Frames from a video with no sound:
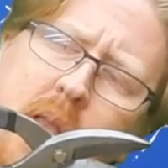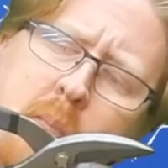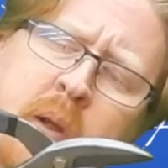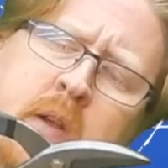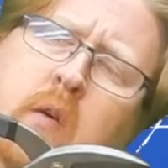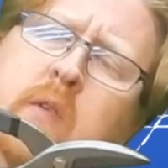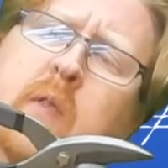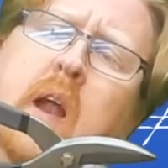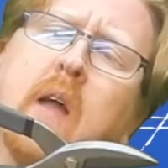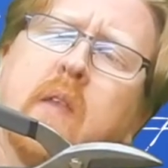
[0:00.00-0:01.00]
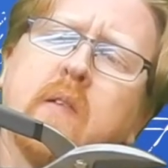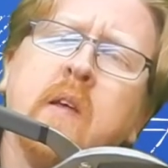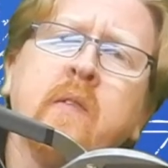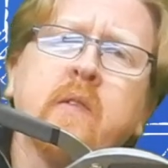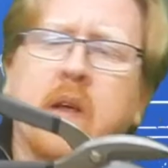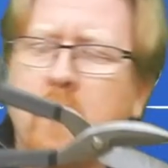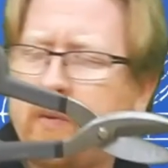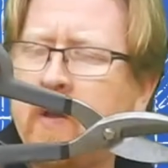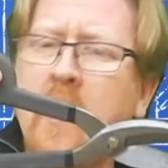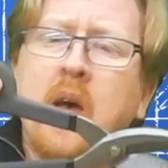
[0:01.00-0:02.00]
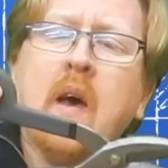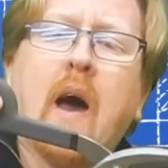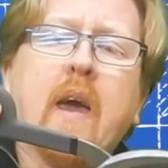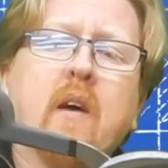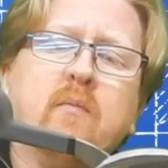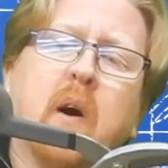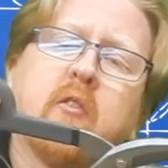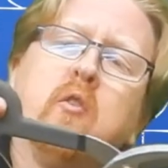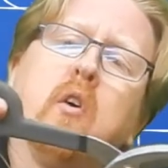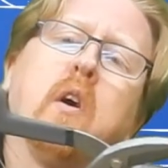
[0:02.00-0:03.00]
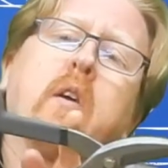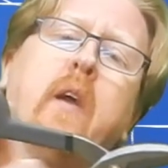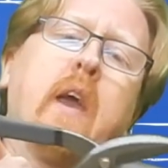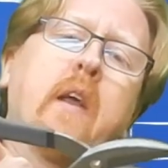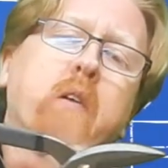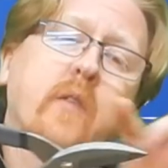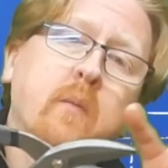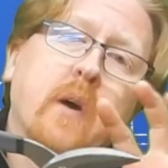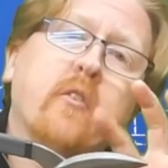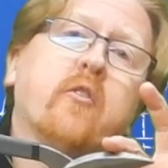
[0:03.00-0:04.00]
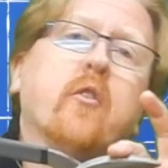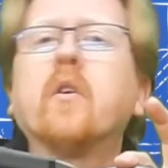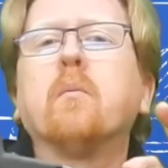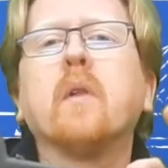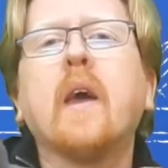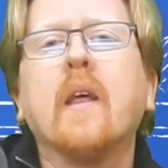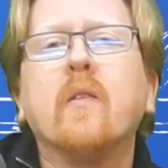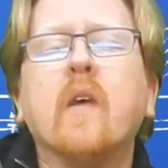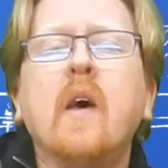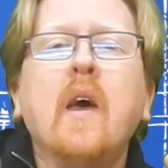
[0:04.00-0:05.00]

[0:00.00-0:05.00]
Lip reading: but notice that on the tin snips I have much longer handles and much shorter blades.